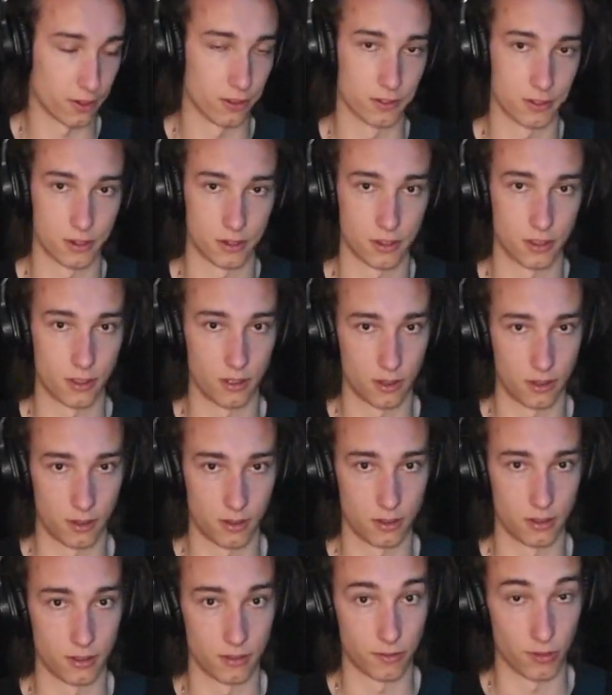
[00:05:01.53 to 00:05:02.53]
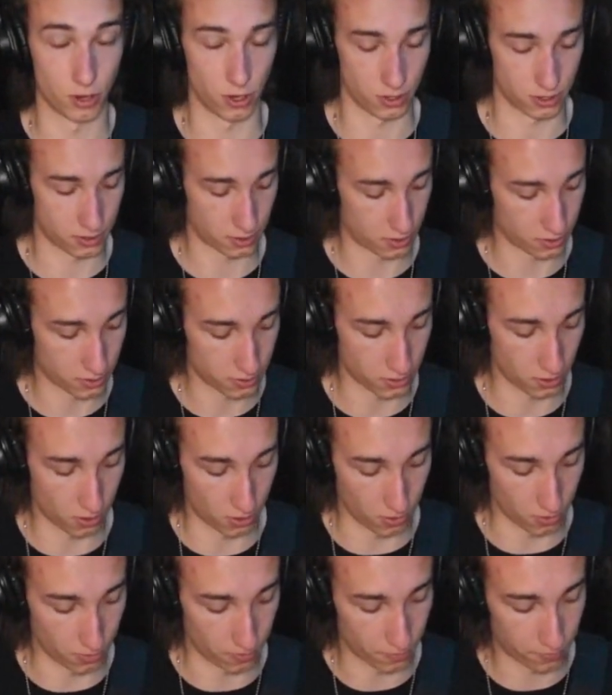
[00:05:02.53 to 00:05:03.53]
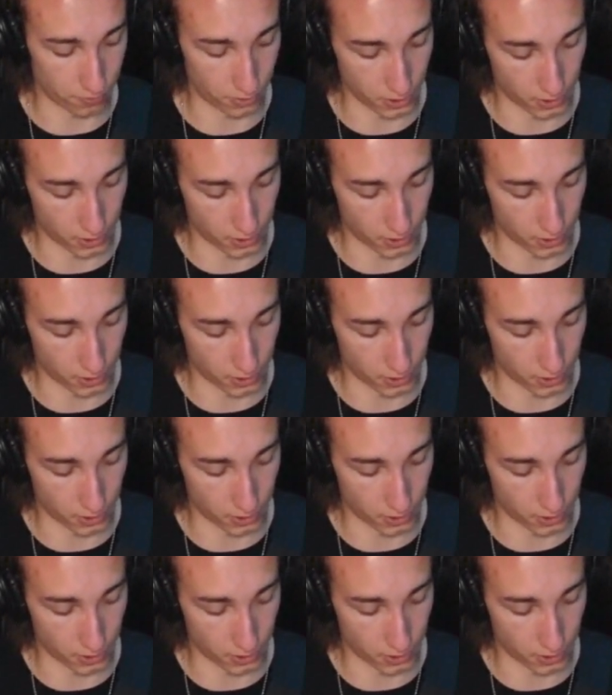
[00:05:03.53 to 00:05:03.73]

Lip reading: it goes into the verse. So